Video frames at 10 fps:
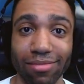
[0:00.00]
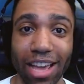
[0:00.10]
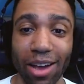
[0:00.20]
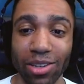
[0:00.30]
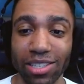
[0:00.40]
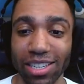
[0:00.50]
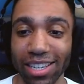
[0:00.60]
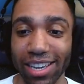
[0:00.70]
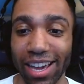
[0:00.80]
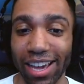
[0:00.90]
that was
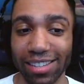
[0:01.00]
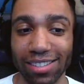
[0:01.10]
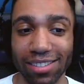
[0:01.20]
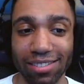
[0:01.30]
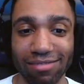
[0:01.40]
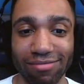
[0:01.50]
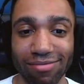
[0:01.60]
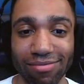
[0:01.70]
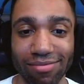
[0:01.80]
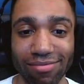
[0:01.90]
it, guys.
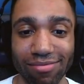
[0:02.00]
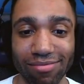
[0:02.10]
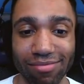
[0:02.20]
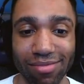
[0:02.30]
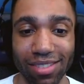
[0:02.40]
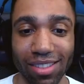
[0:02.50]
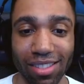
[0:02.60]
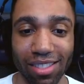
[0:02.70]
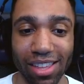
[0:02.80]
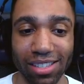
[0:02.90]

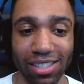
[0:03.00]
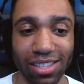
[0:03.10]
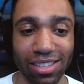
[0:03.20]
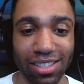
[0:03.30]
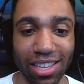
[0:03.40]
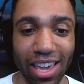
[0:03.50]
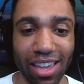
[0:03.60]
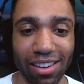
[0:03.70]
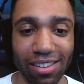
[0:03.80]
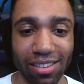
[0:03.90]
This is the
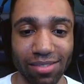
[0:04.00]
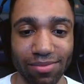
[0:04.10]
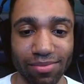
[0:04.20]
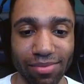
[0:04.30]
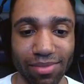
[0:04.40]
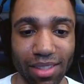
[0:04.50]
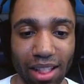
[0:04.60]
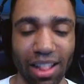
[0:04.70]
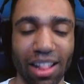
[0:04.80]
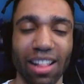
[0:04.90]
end.
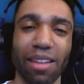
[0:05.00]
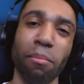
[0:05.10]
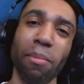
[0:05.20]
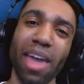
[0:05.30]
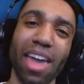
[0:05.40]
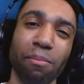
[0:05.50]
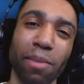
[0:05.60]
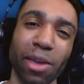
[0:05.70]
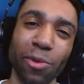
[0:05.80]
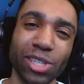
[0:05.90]
Man,
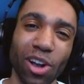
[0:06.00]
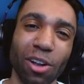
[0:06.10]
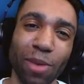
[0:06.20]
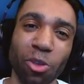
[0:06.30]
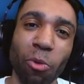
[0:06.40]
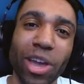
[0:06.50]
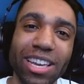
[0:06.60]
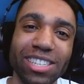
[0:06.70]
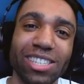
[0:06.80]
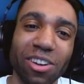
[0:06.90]
but can we talk about the way
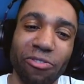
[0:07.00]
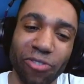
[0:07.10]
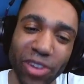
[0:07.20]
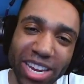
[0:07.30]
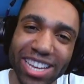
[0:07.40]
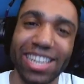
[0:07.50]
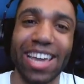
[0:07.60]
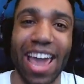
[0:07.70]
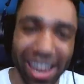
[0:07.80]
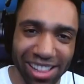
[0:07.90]
he defeated
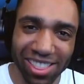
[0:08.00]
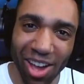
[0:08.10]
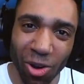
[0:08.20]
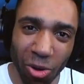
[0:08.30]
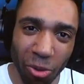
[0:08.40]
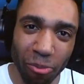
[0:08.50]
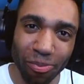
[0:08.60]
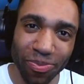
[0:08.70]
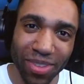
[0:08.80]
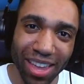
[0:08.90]
Ganon, though?
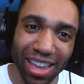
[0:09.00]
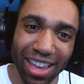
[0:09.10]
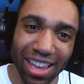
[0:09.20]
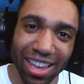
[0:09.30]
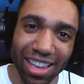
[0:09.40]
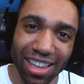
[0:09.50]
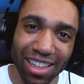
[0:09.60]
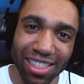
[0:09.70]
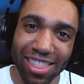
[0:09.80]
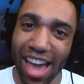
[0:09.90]

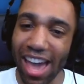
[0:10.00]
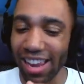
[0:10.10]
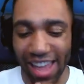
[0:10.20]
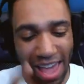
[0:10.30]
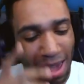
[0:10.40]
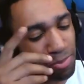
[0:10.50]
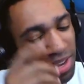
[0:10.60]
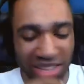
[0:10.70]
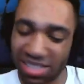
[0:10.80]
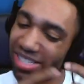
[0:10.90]
That
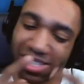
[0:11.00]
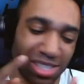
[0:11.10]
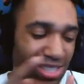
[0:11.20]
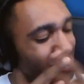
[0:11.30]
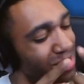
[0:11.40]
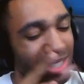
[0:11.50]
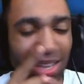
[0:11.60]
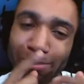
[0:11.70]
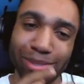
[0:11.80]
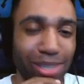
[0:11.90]
epic
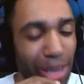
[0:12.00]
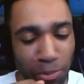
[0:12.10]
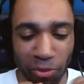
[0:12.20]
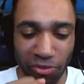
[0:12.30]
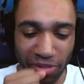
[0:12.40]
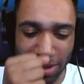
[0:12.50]
septuple